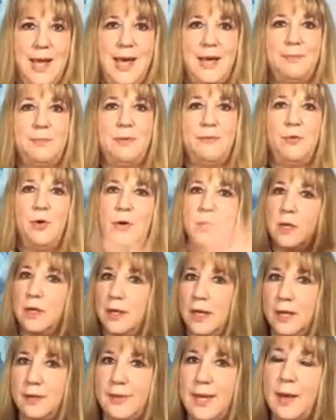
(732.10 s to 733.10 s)
And before you
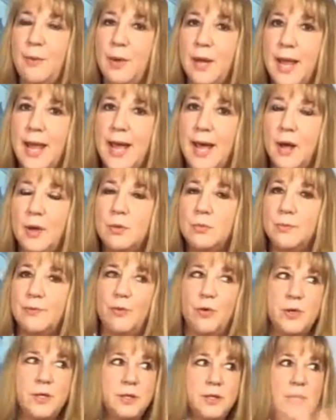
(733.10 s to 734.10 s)
kick that one out,
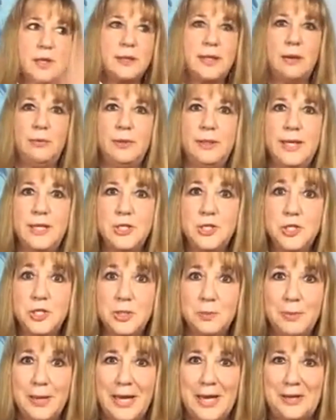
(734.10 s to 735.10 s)
before you kick that
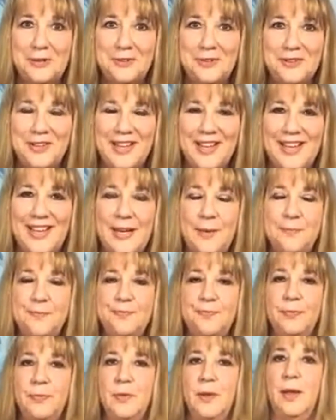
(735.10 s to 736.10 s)
relationship out, okay,
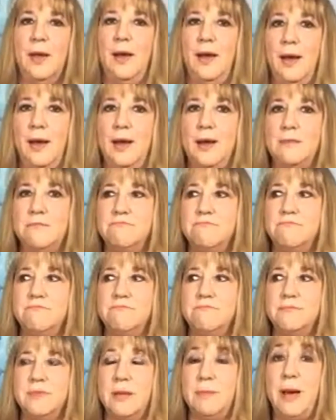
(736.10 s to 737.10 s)

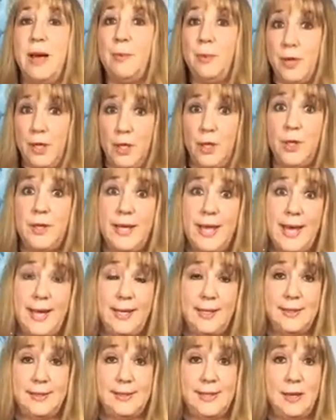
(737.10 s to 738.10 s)
you might want to look at
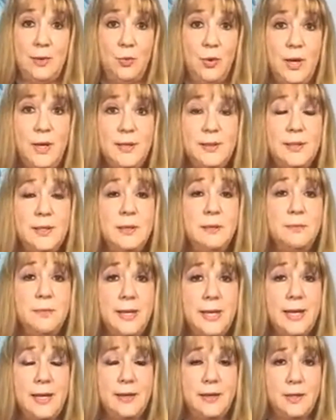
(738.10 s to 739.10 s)
it and say, what is it in
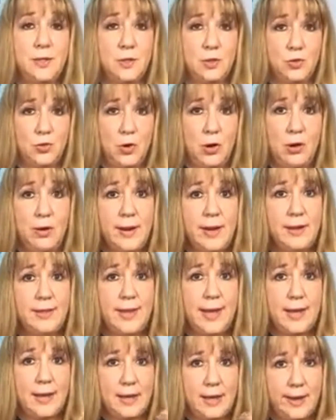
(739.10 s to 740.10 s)
me that's drawing
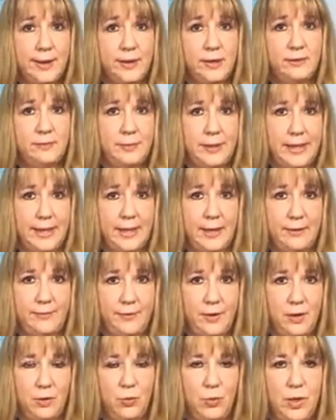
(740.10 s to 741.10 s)
that kind of
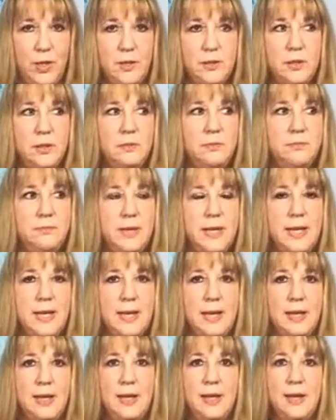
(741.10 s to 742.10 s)
behavior? What is it in
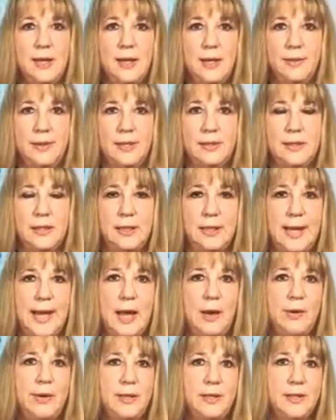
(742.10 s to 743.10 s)
me that's
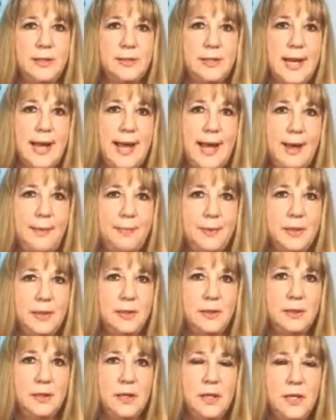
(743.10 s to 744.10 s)
allowing this to
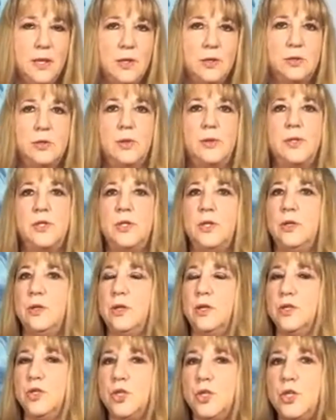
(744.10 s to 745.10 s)
happen? So that you
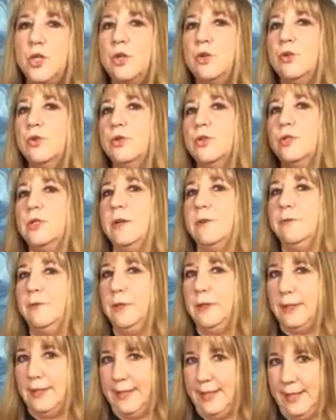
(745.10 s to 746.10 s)
can choose
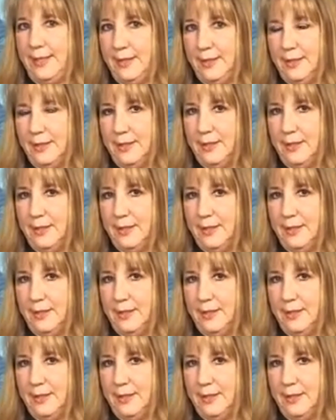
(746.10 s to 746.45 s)
differently.